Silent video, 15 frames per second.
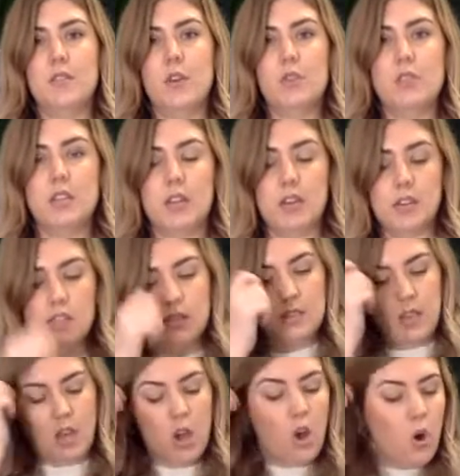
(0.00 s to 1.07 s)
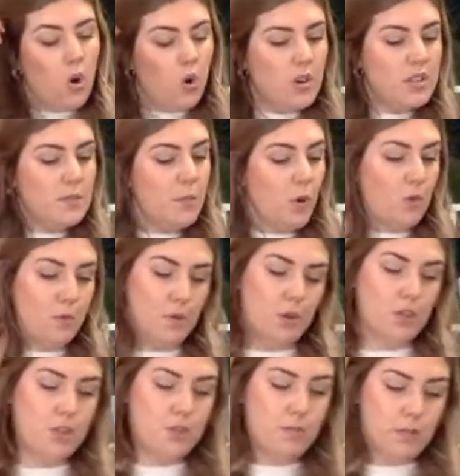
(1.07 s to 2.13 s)
cotinus or smoke
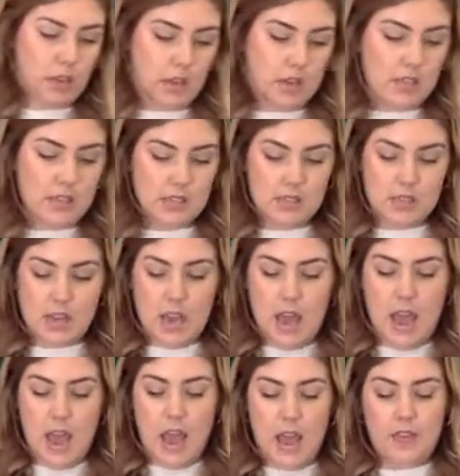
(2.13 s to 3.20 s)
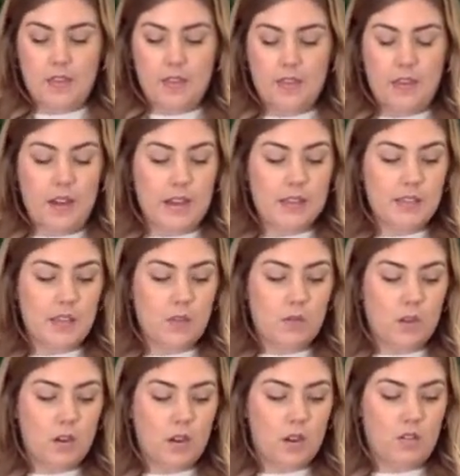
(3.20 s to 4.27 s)
bush placed, and then the next thing we're
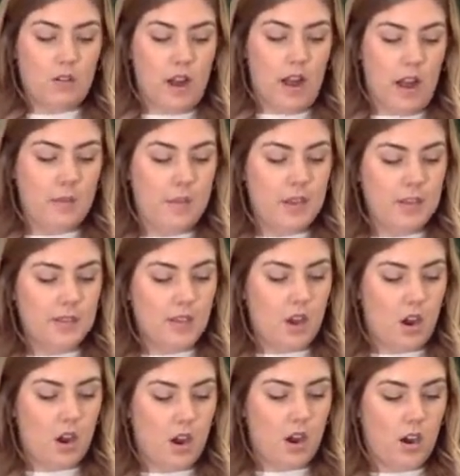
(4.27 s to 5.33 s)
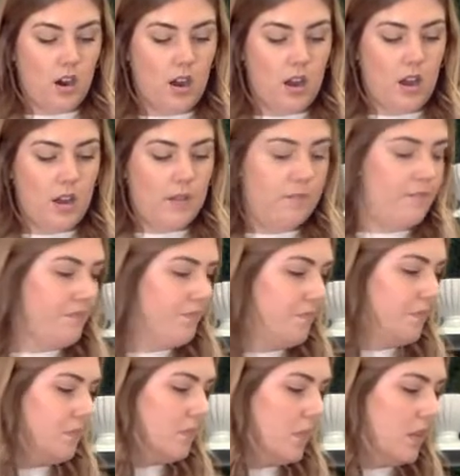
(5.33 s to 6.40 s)
going to grab is our
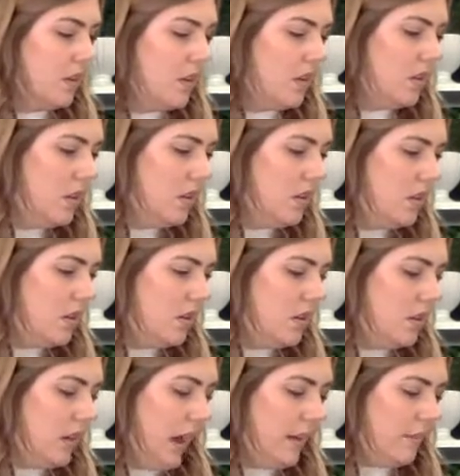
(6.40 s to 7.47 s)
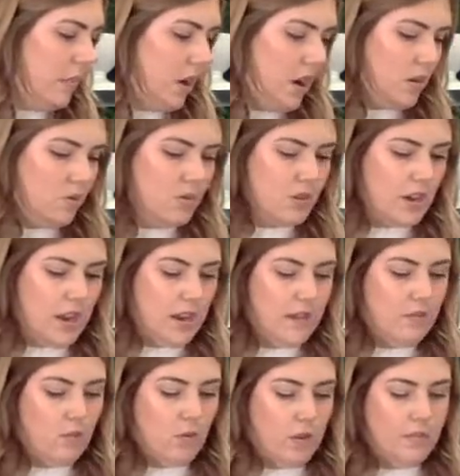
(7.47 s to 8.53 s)
9 bark, which I
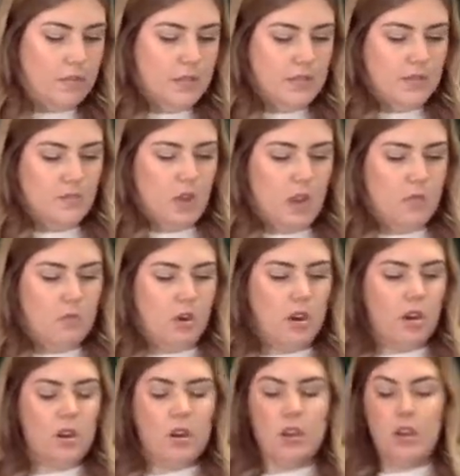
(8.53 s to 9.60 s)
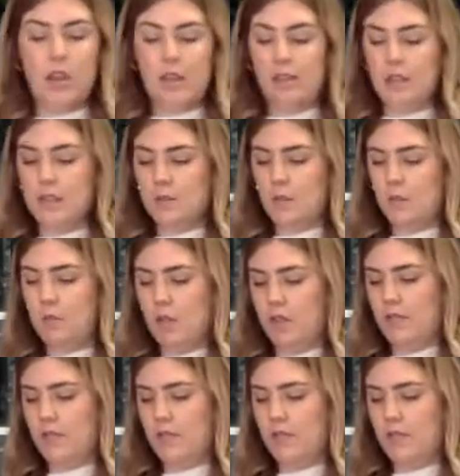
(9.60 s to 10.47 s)
have one piece of 9 bark, and this might be a